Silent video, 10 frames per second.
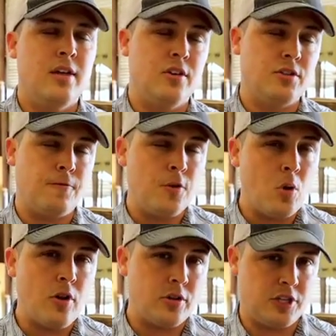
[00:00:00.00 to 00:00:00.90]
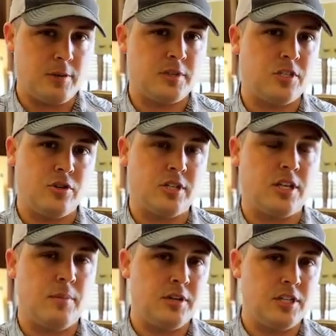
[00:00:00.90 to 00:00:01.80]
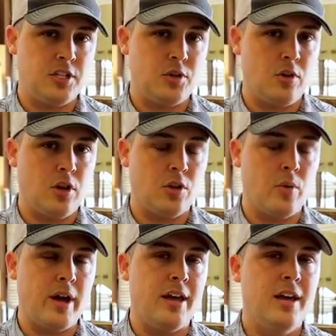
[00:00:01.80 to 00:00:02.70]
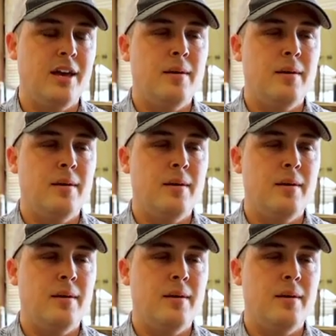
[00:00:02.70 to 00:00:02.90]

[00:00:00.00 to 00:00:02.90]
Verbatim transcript: There's a few other tips and tricks that I'm gonna teach you along the way,